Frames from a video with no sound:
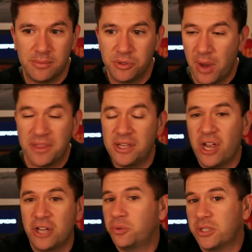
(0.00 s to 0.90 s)
So I think
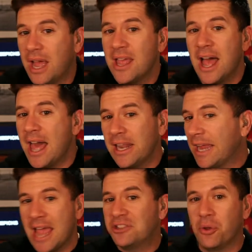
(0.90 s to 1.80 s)
Joshua Dobbs,
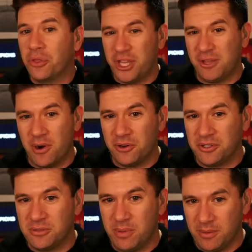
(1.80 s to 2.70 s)
I don't think the
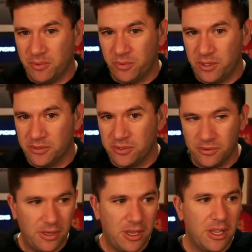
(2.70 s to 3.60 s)
margin's big between those two.
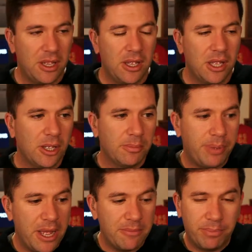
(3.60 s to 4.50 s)

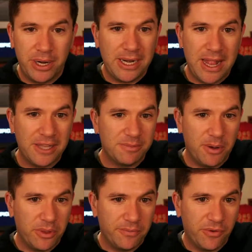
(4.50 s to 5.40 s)
But Brandon Allen's been
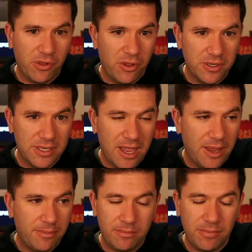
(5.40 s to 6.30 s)
with him for a long
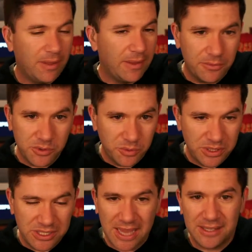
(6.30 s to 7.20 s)
time. And then he was with
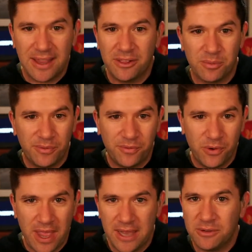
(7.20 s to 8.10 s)
Zach Taylor before
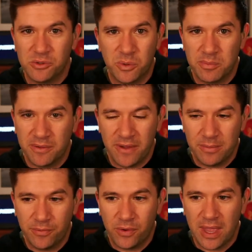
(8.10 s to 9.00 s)
that. And he was with McVay
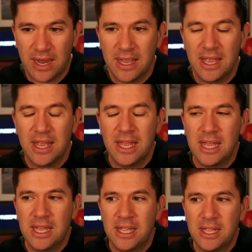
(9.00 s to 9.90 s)
before that.
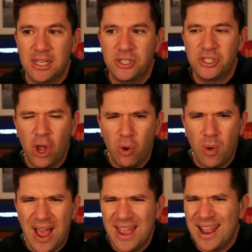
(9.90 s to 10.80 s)
So
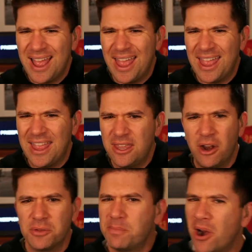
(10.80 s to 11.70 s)

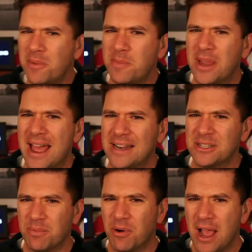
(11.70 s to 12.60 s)
part of me be kind of
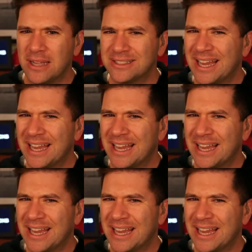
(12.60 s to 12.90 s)
surprised.